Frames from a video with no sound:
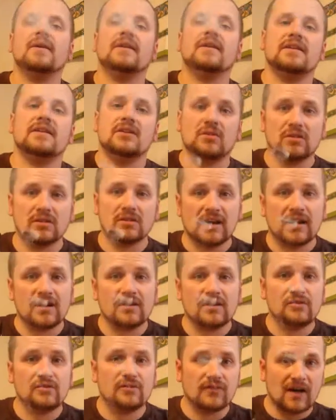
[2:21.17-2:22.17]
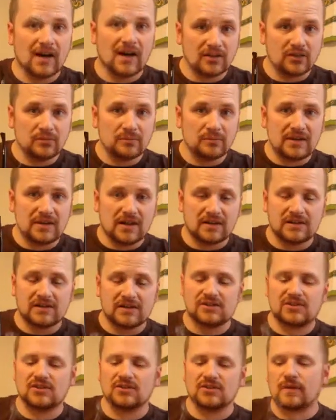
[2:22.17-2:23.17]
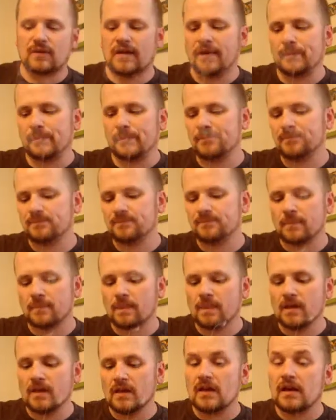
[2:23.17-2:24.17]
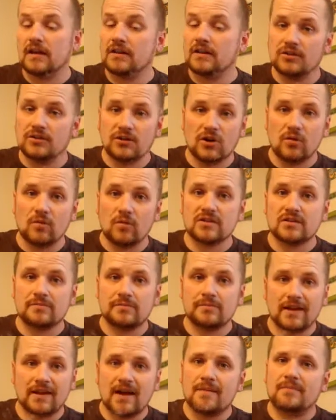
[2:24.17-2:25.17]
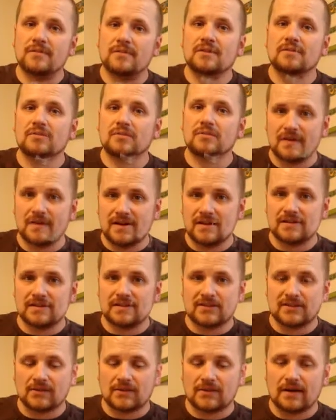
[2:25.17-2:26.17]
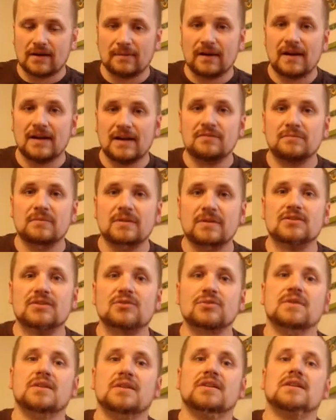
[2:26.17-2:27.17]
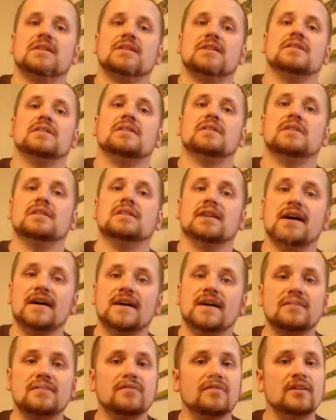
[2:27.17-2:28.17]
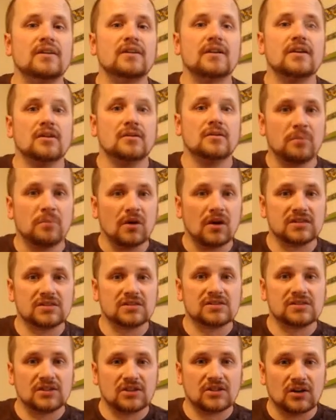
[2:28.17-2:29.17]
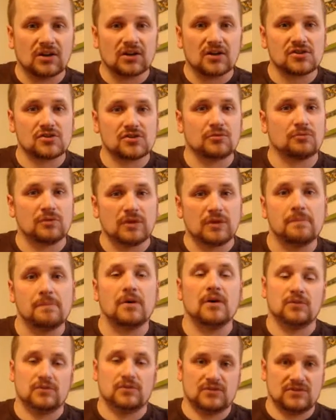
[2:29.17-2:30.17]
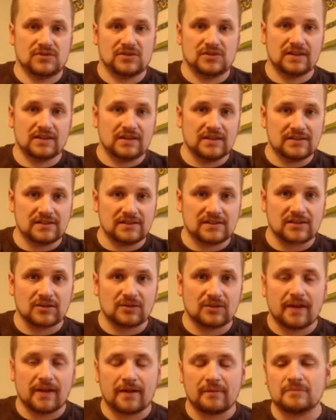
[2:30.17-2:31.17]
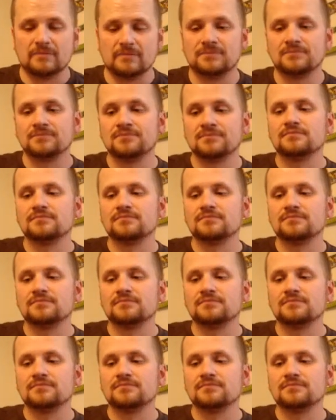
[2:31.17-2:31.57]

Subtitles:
And I know a lot of you follow me on Instagram. And you know what's been happening with my Instagram. I've been doing a lot of Boss Cigars reposts on Instagram.